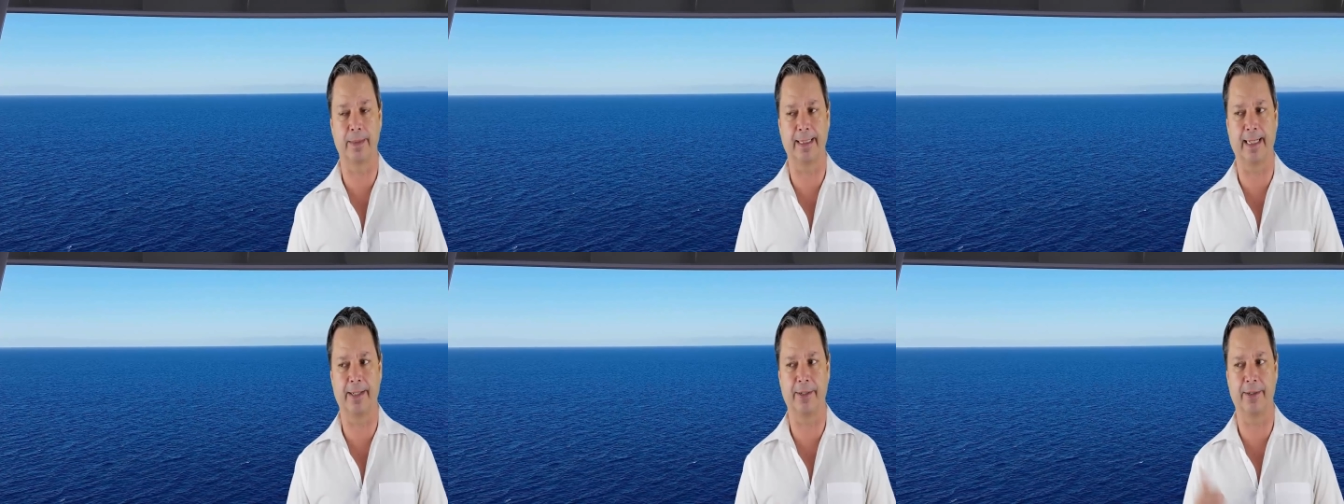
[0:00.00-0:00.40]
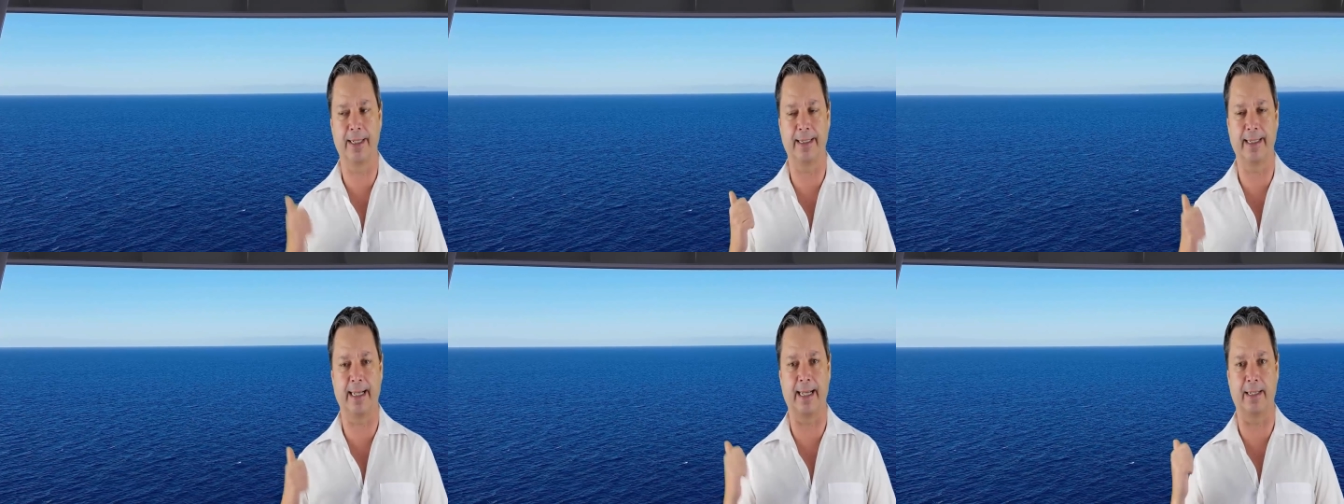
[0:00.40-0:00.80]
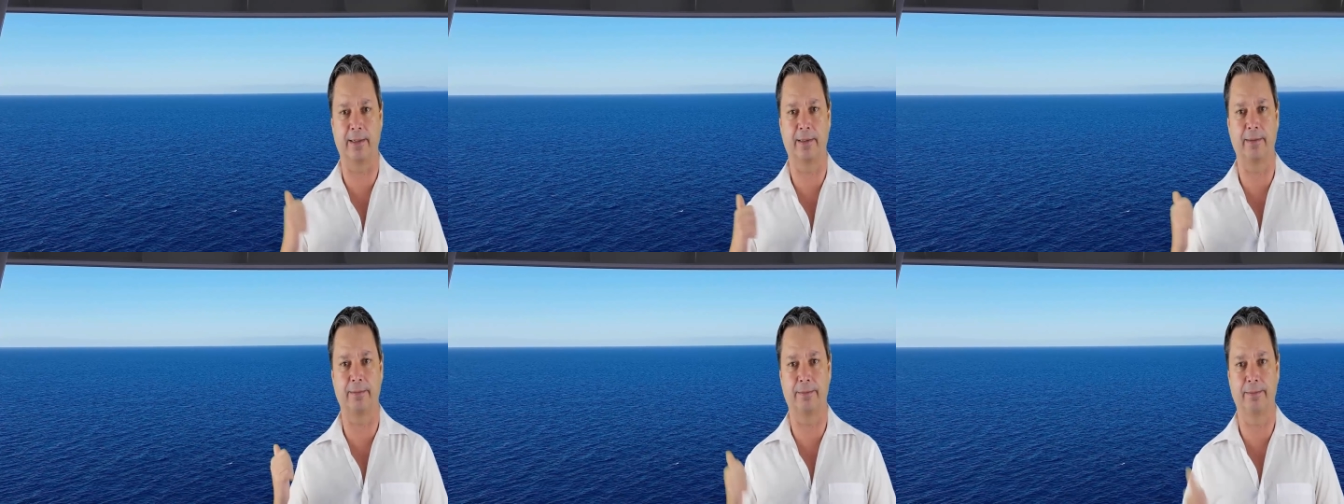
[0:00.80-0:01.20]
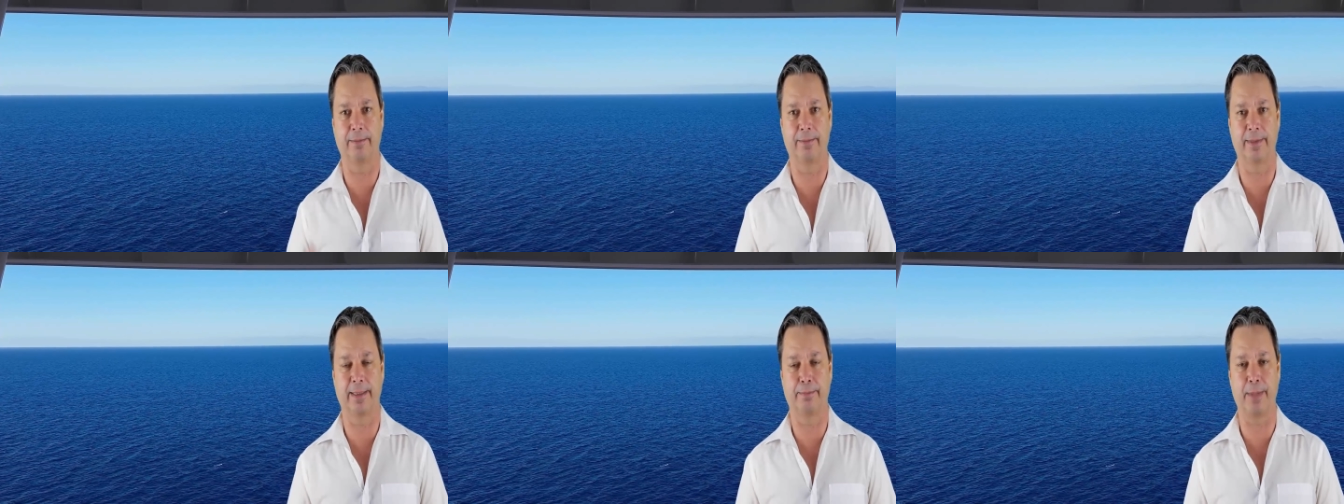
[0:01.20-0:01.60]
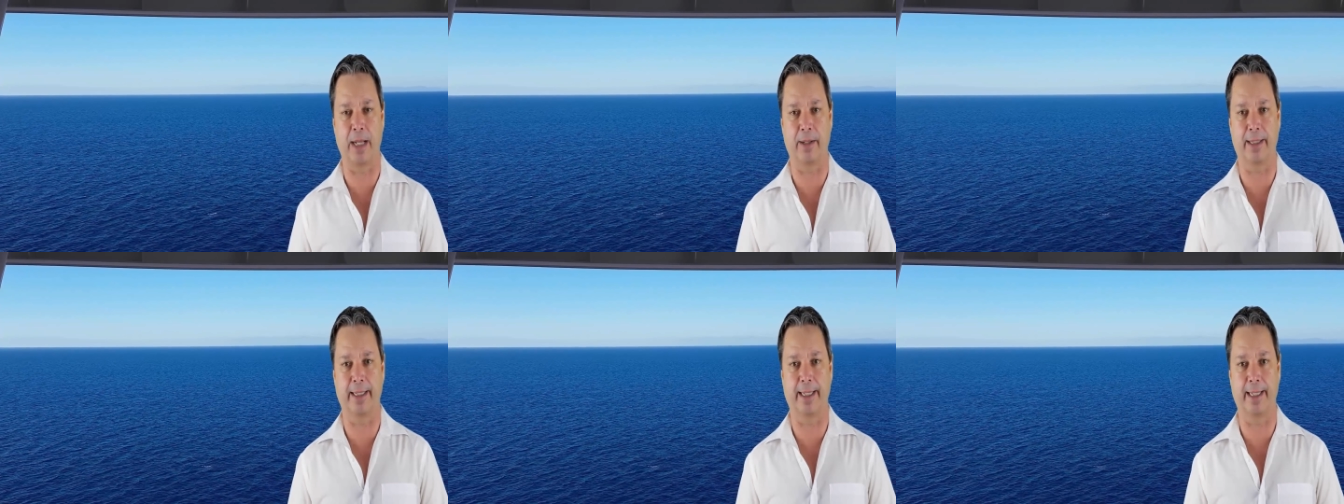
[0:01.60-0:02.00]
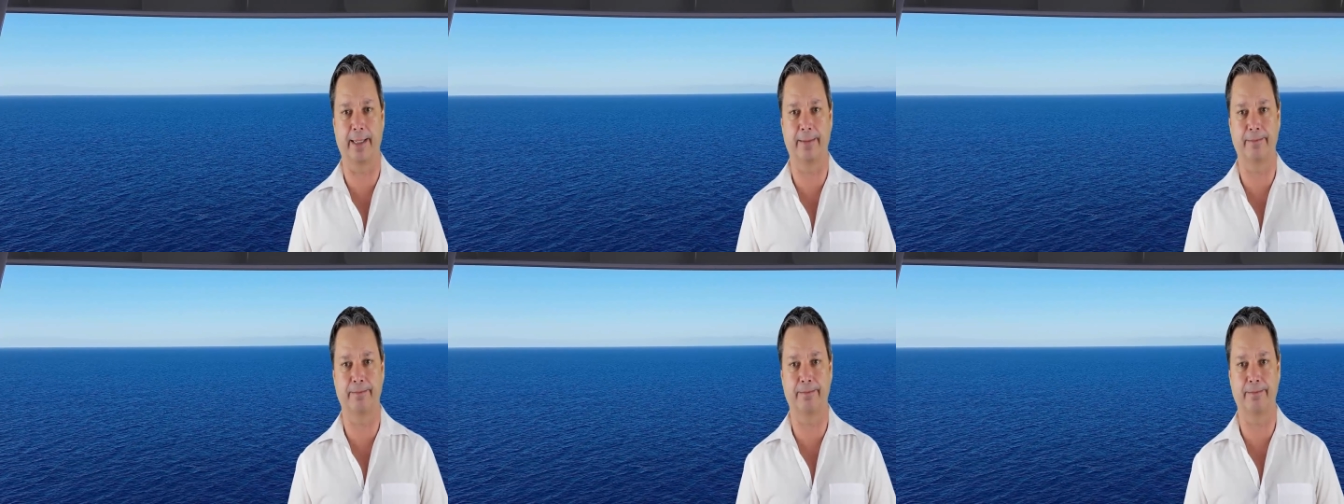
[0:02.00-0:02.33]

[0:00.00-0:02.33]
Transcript: Other than that, the balcony.